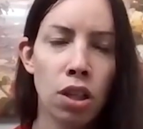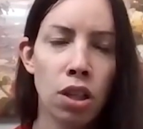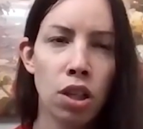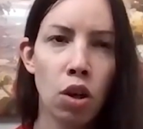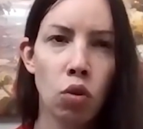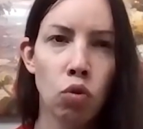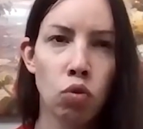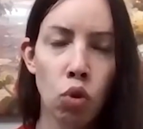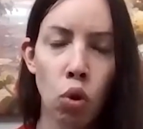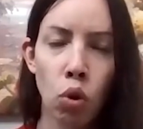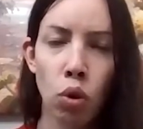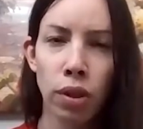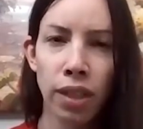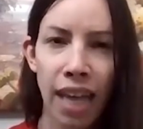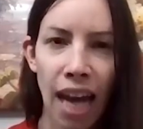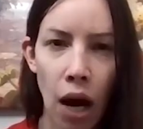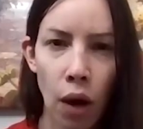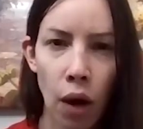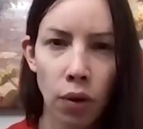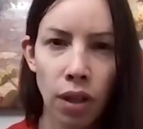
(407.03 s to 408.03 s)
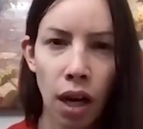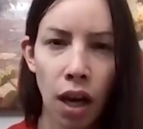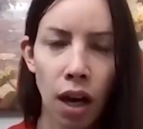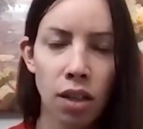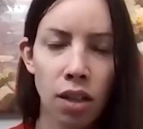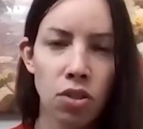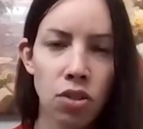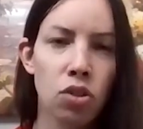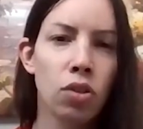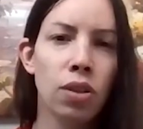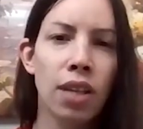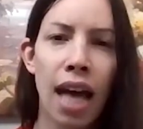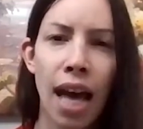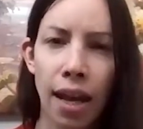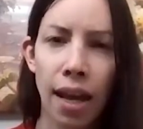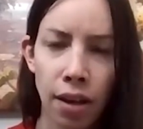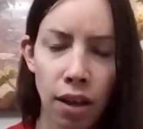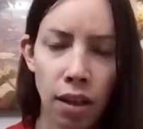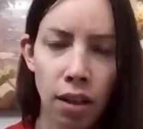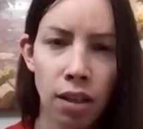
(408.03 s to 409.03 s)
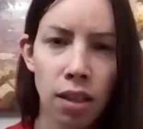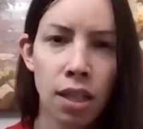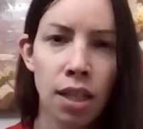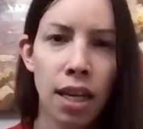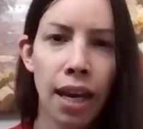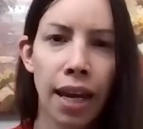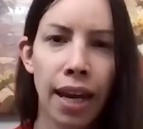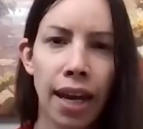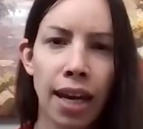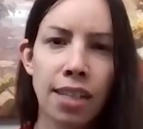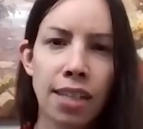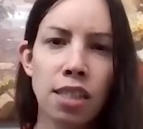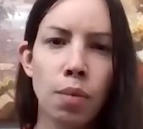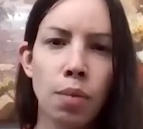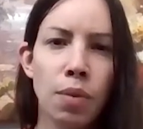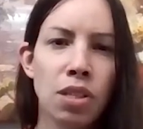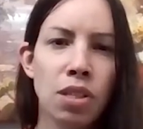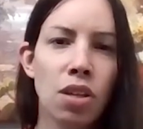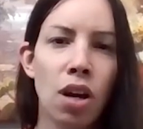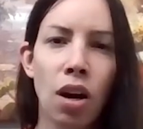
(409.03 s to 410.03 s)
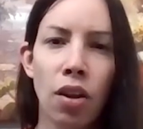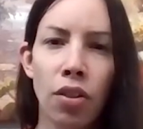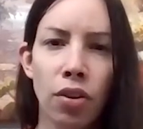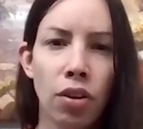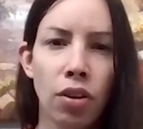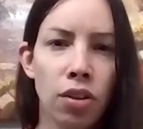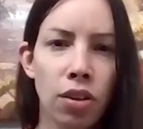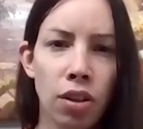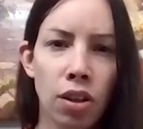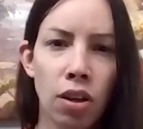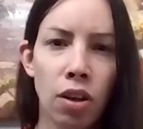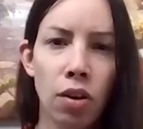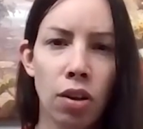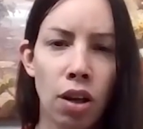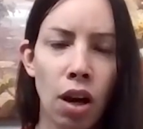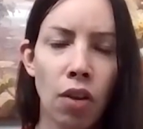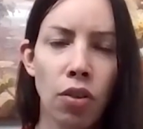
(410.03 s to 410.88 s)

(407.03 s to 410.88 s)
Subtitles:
you know, rolling out on Solana and some of these other, you know,